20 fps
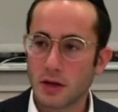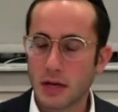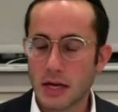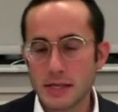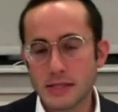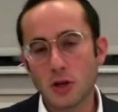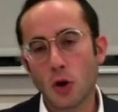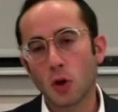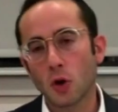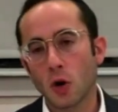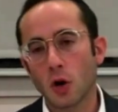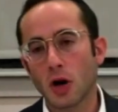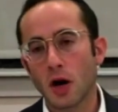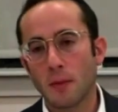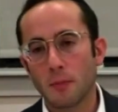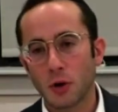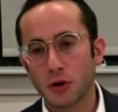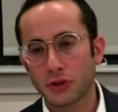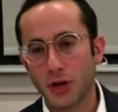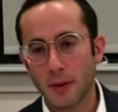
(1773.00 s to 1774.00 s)
He's no longer a
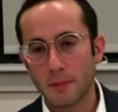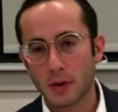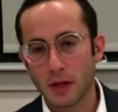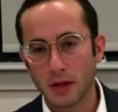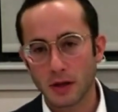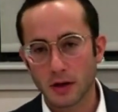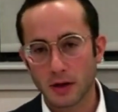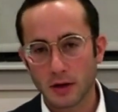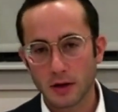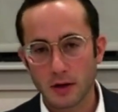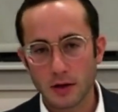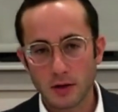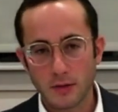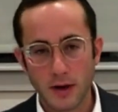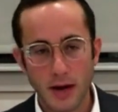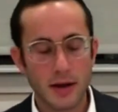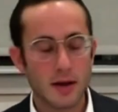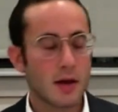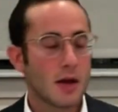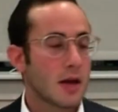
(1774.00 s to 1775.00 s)
multi-billionaire,
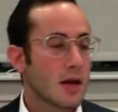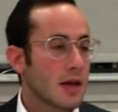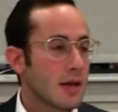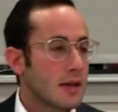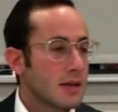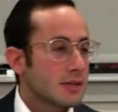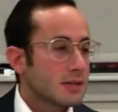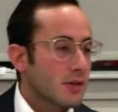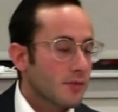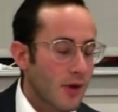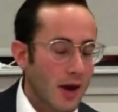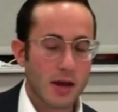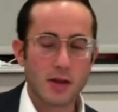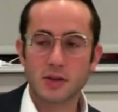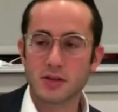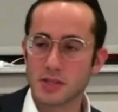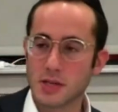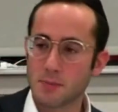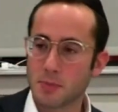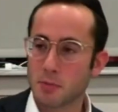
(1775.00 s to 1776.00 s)
right? He's a
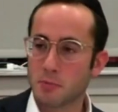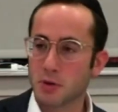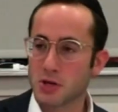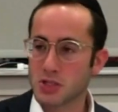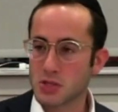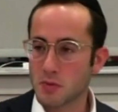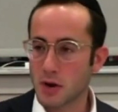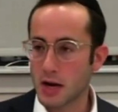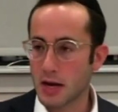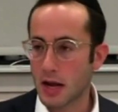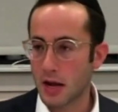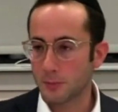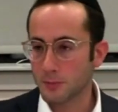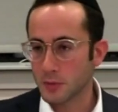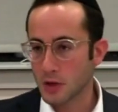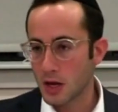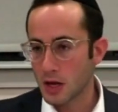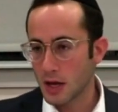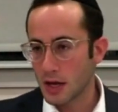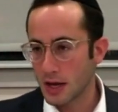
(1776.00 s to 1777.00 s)
regular, simple person right now.
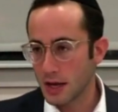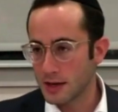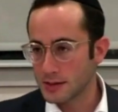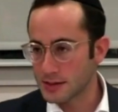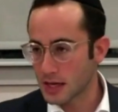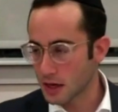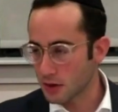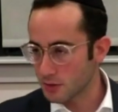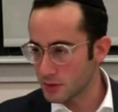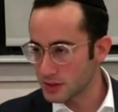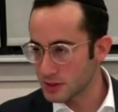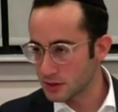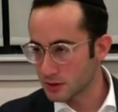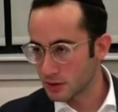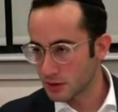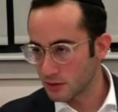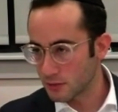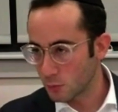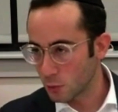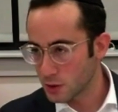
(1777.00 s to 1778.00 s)
Is that a reason
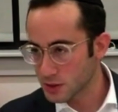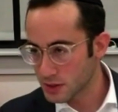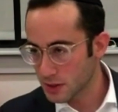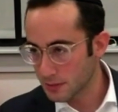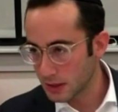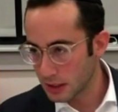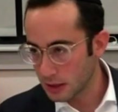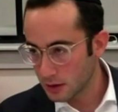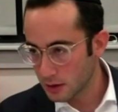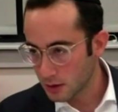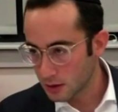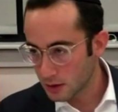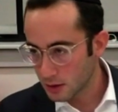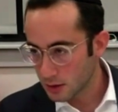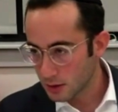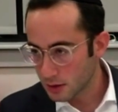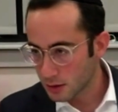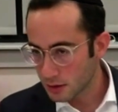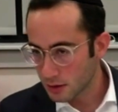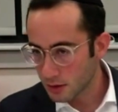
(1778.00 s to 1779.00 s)
to divorce somebody?
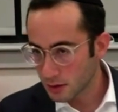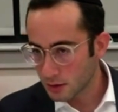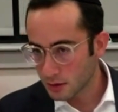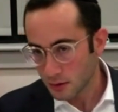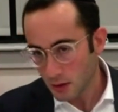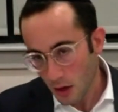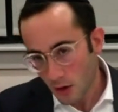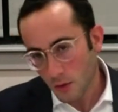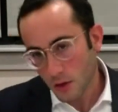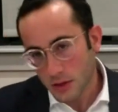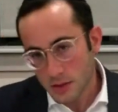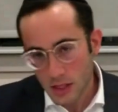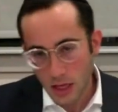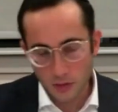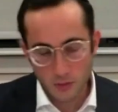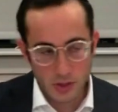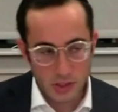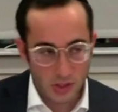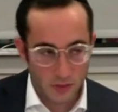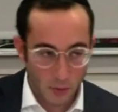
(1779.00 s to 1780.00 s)
No, it's not
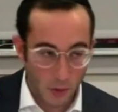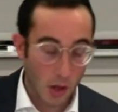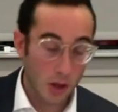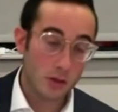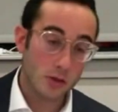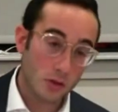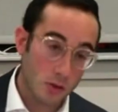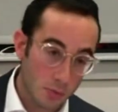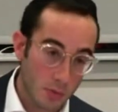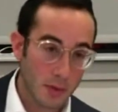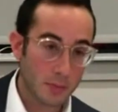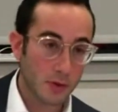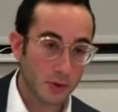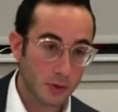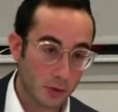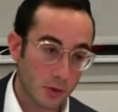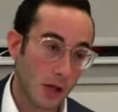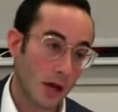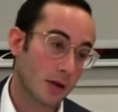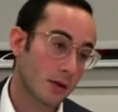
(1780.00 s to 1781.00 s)
a reason. Do people
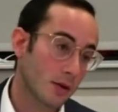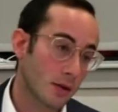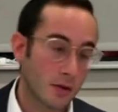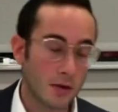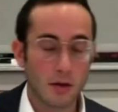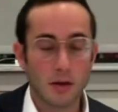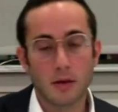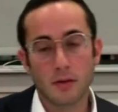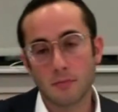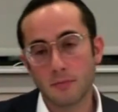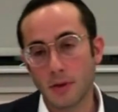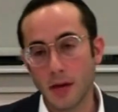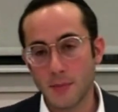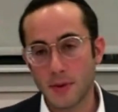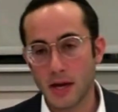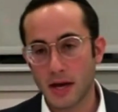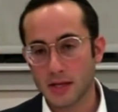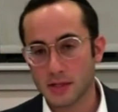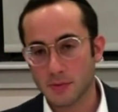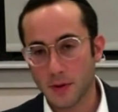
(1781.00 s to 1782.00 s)
do that? Maybe
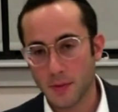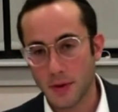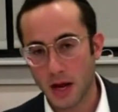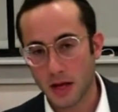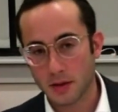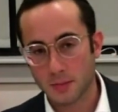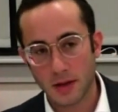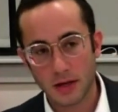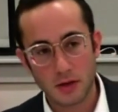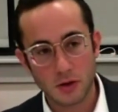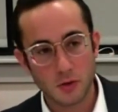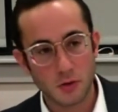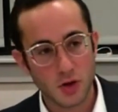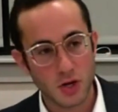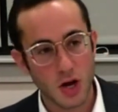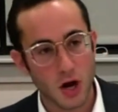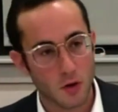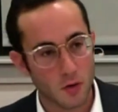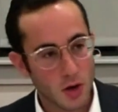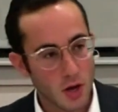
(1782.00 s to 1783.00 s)
yes, maybe not, depending who you
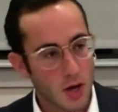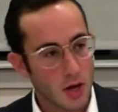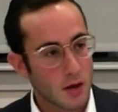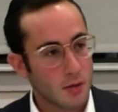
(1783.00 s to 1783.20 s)
know.